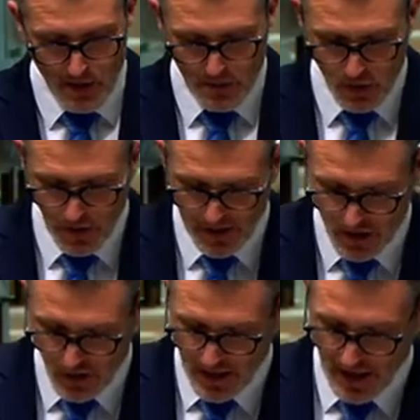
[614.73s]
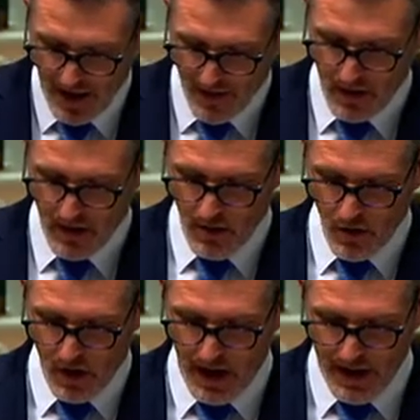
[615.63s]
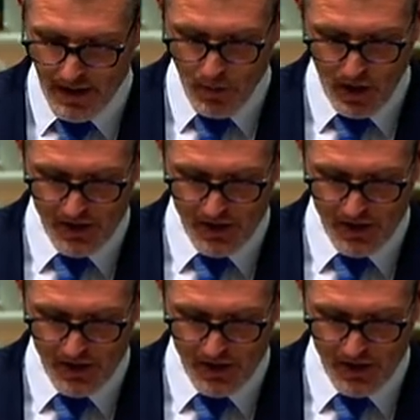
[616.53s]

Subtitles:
between Australia and the UK while